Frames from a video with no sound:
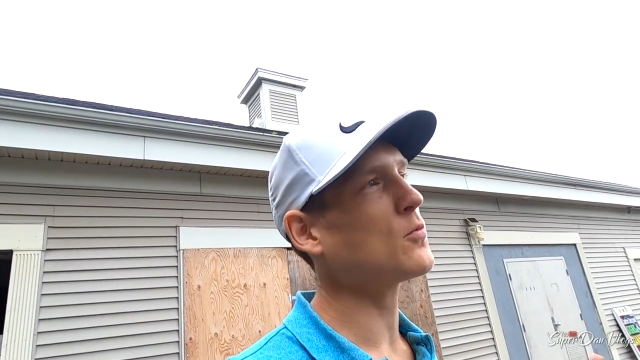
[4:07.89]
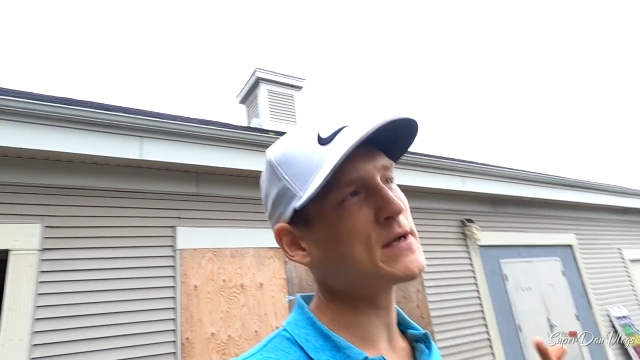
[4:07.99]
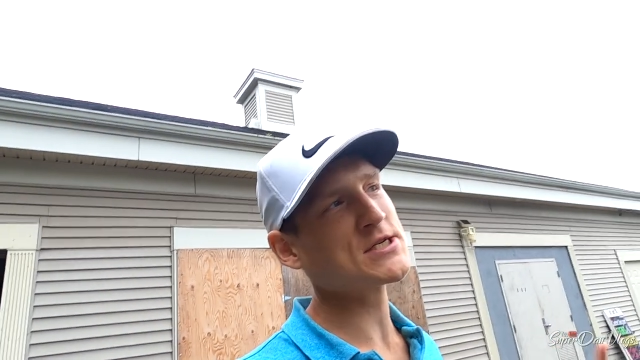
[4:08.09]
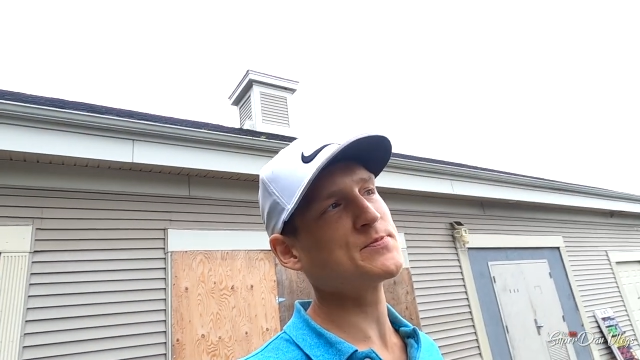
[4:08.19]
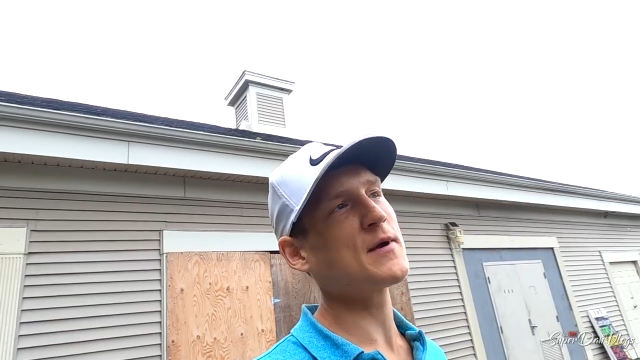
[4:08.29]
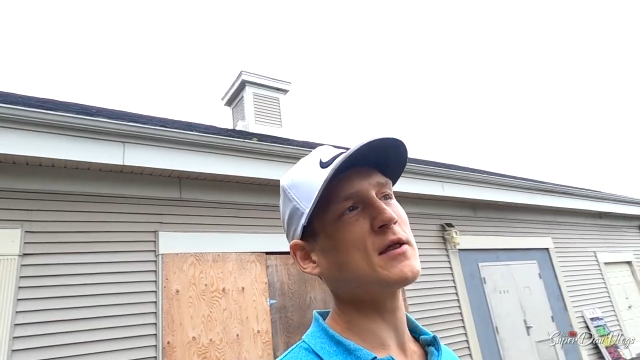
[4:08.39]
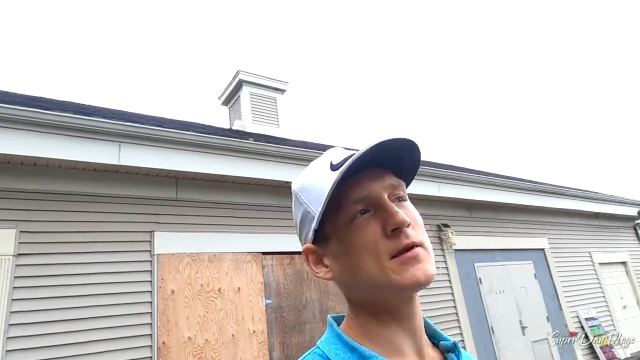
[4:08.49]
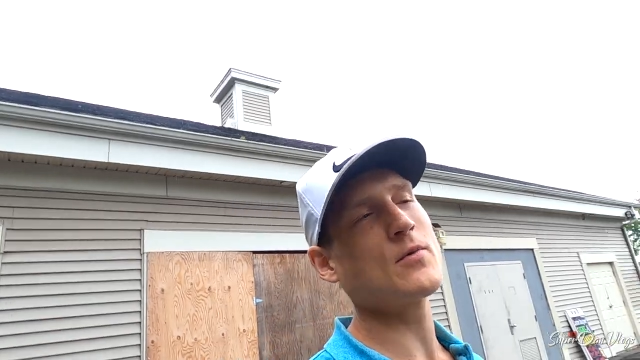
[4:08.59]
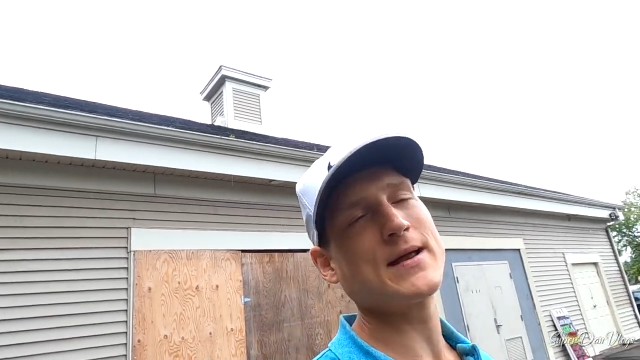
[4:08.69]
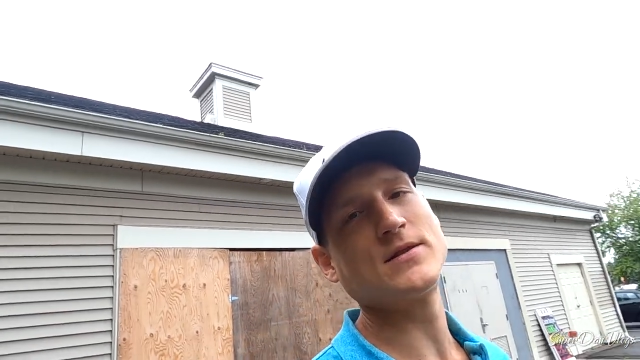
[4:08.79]
We just
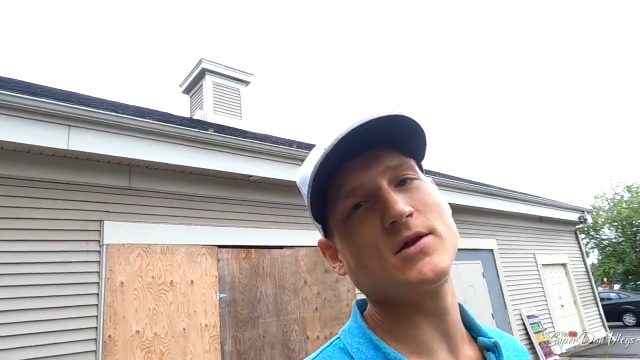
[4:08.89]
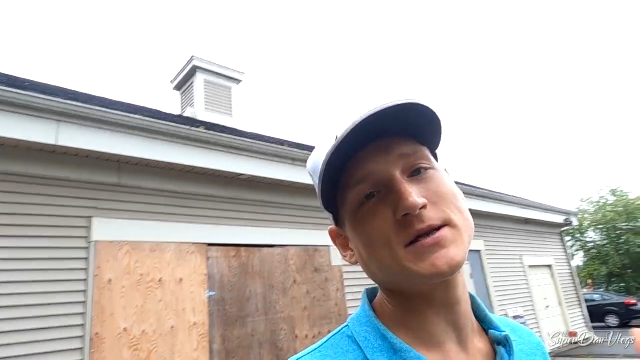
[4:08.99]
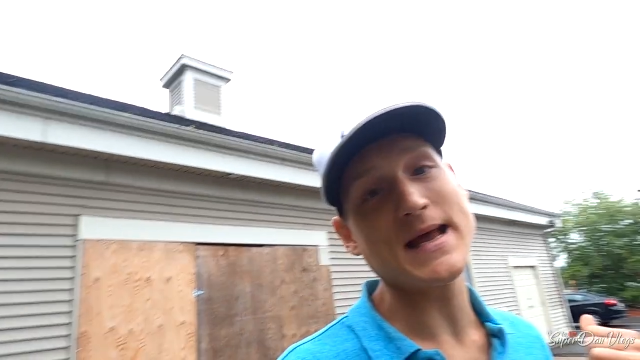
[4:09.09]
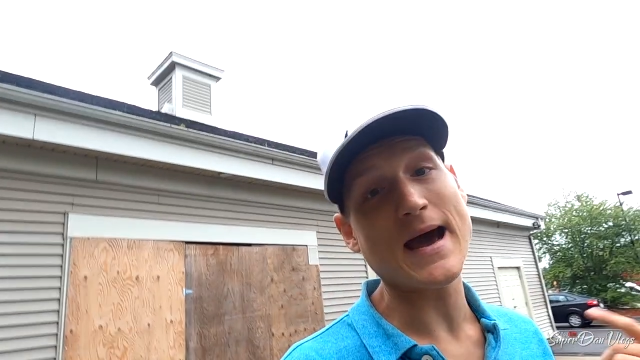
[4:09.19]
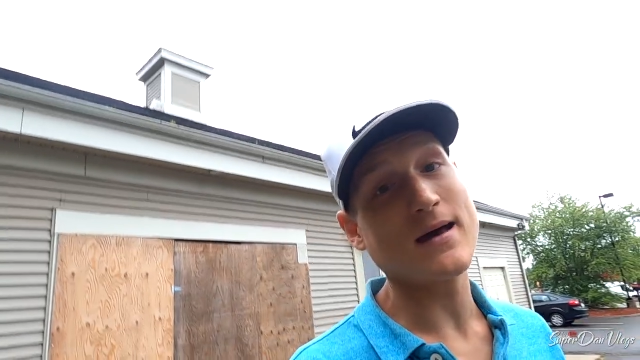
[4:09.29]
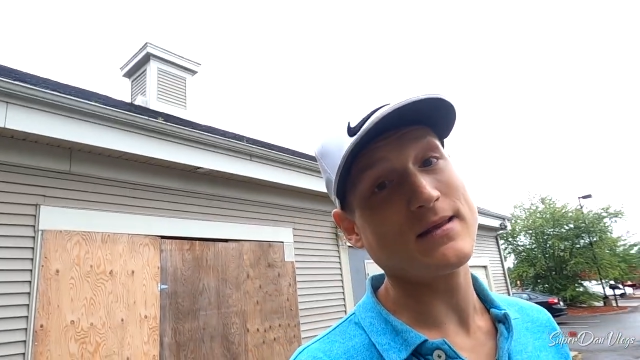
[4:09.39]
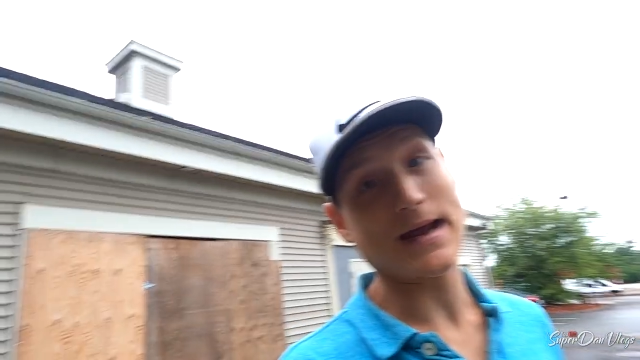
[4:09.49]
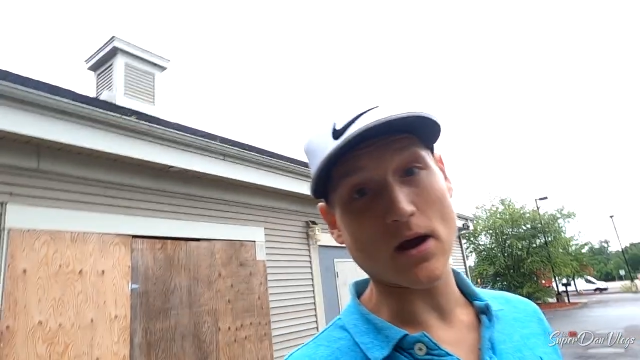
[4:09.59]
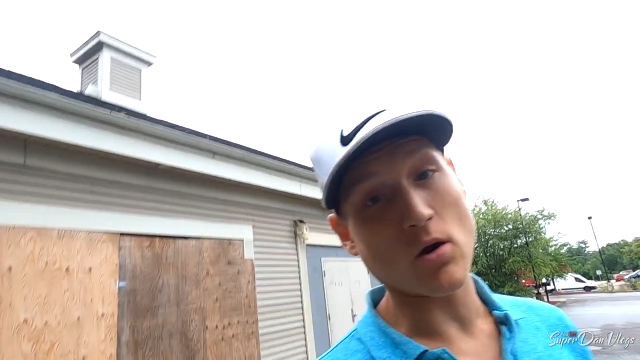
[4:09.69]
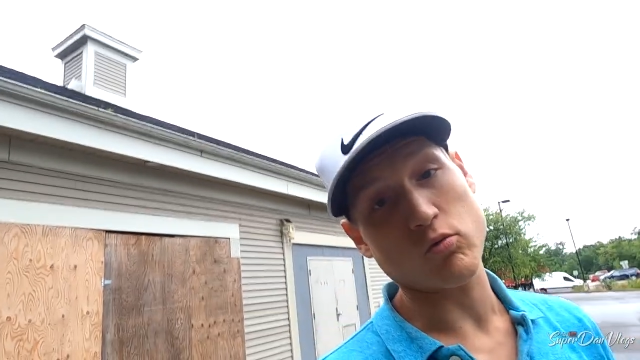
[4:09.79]
barely went and looked at
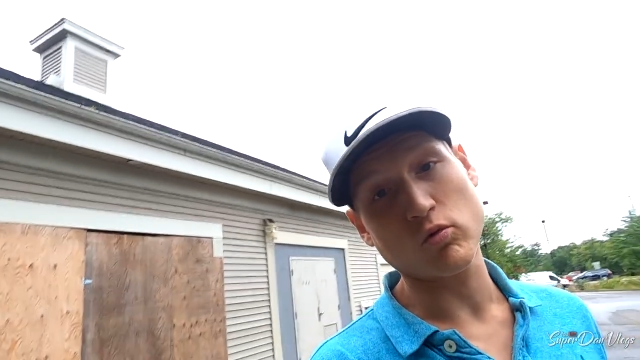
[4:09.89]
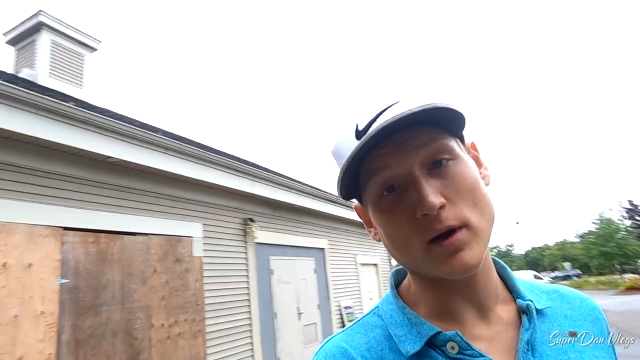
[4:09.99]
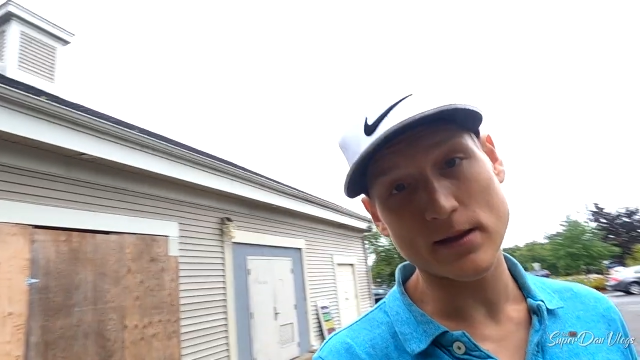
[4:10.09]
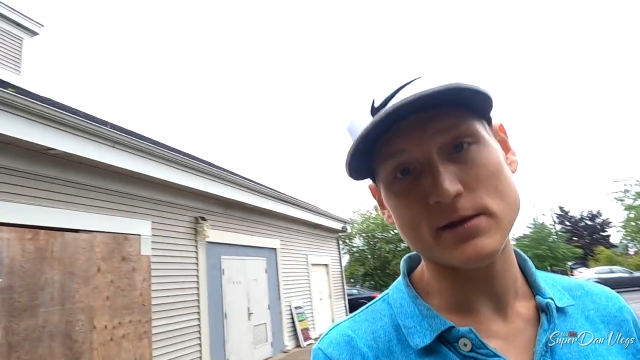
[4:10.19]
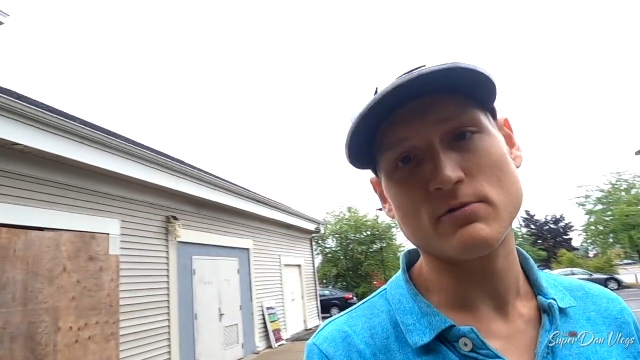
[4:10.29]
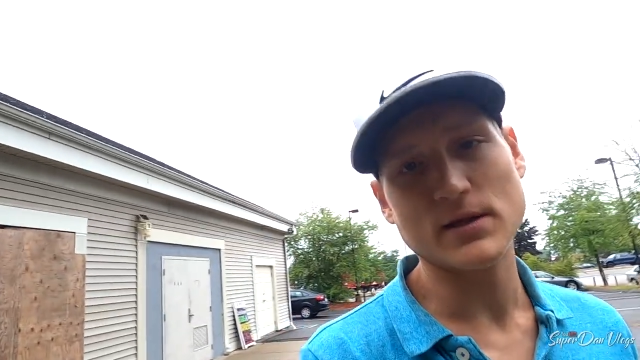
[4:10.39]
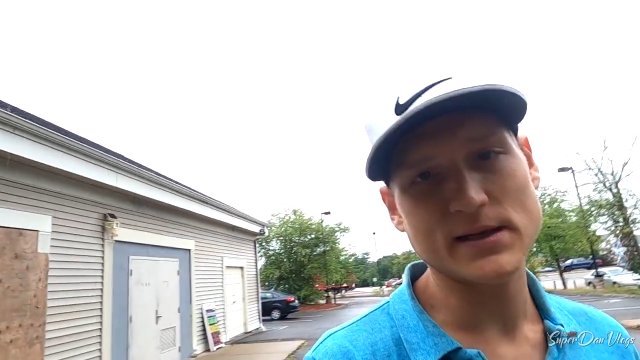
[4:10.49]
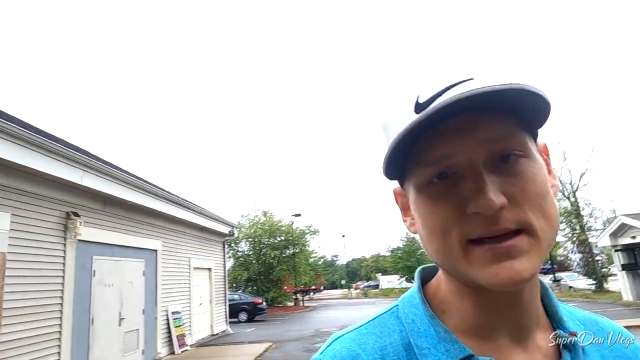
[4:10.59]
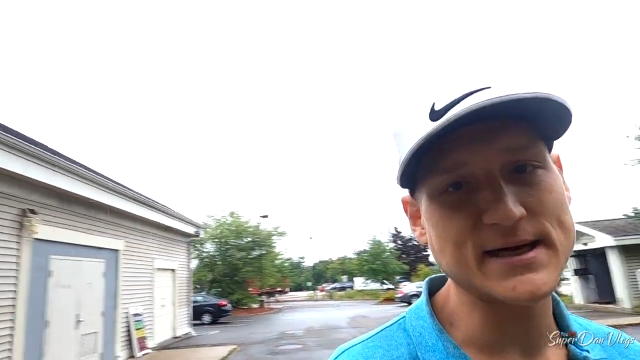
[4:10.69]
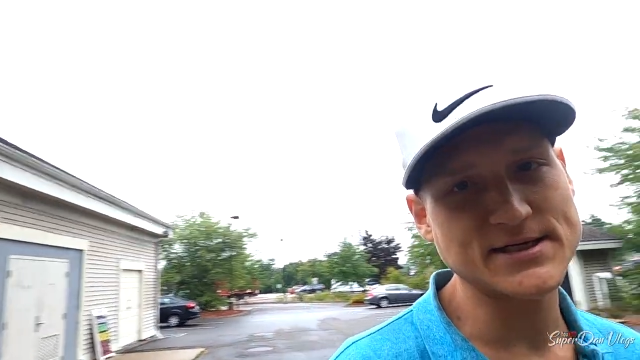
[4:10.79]
like a really
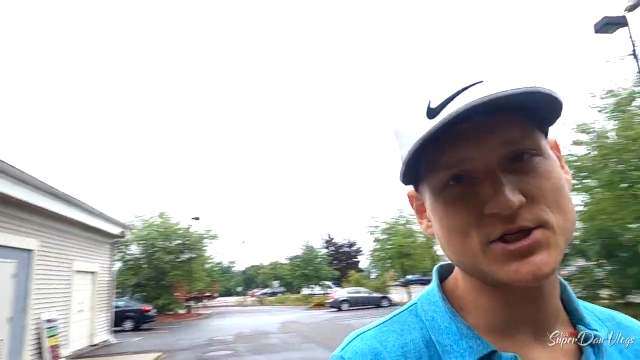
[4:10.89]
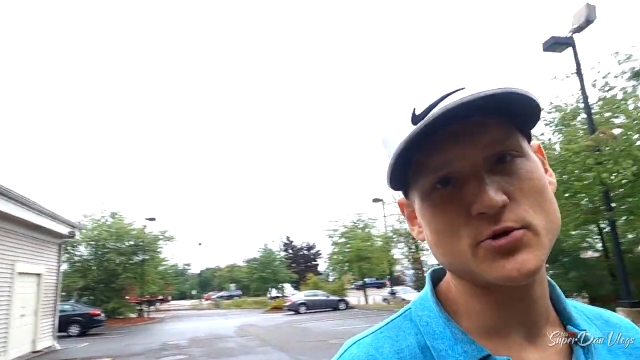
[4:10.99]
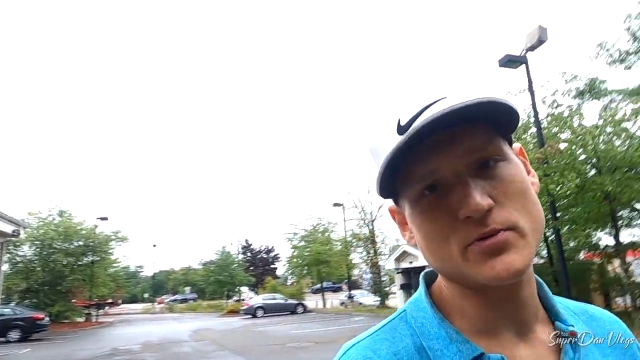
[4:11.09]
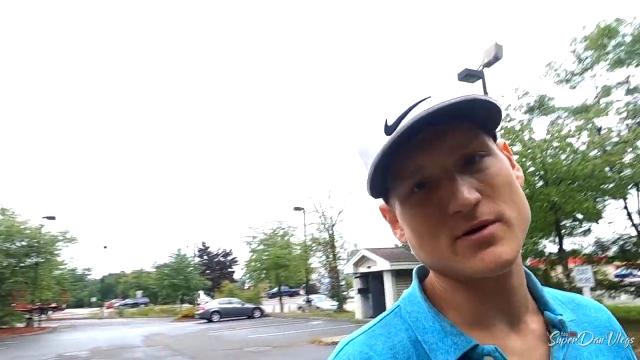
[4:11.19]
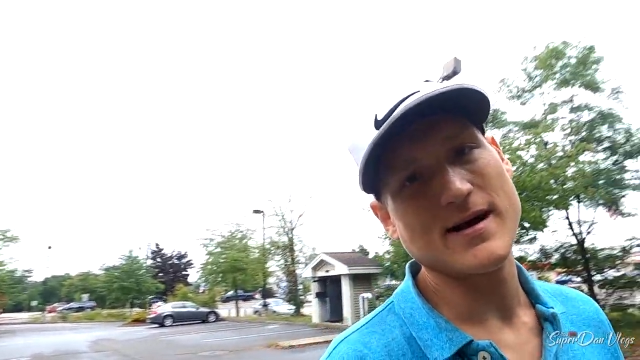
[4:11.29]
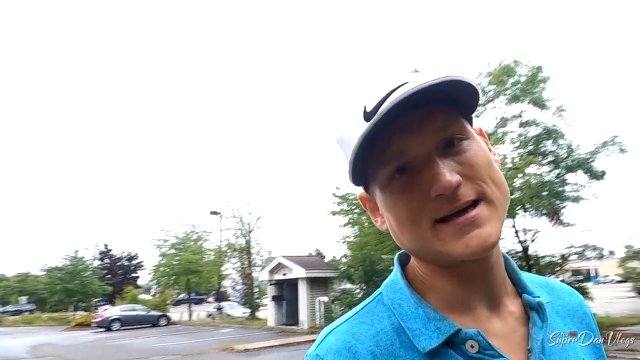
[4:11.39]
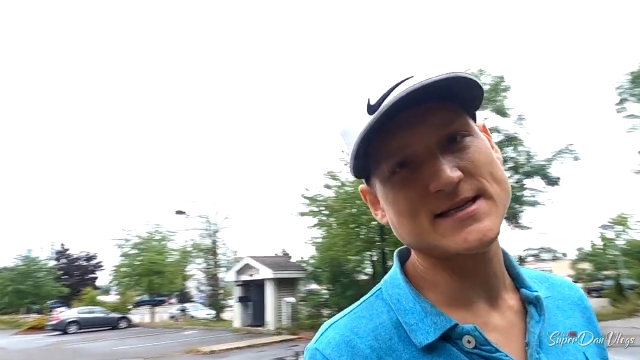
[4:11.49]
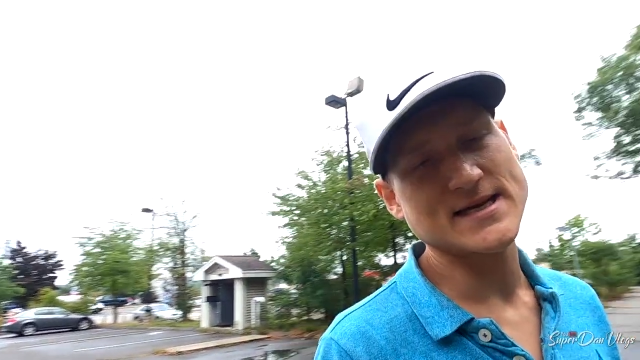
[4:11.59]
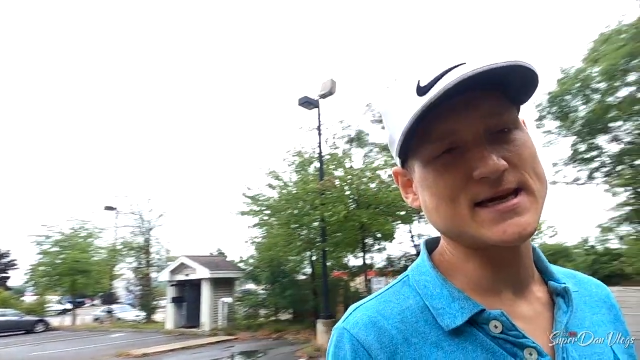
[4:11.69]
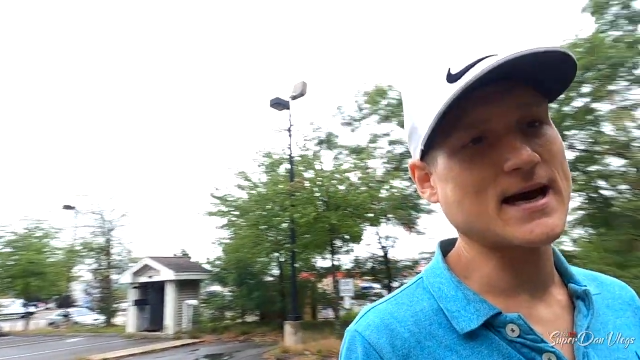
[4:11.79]
really nice Subaru
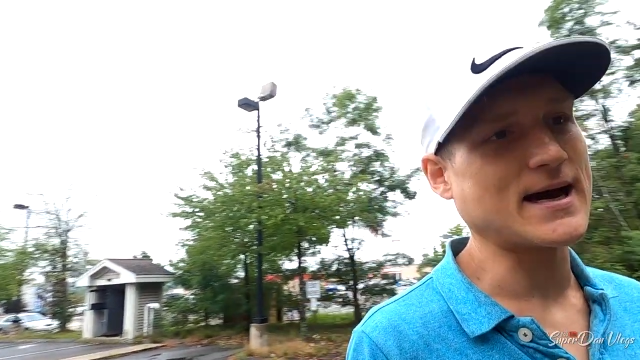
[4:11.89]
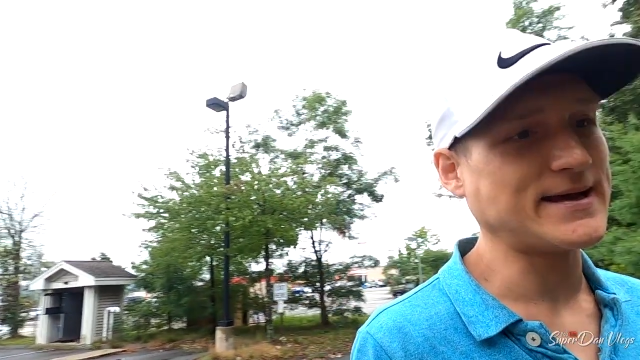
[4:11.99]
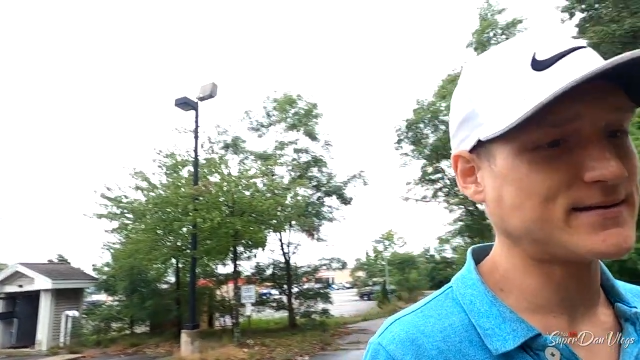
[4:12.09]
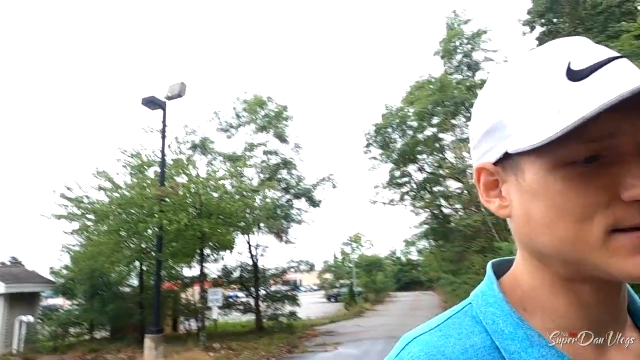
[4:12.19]
S T I,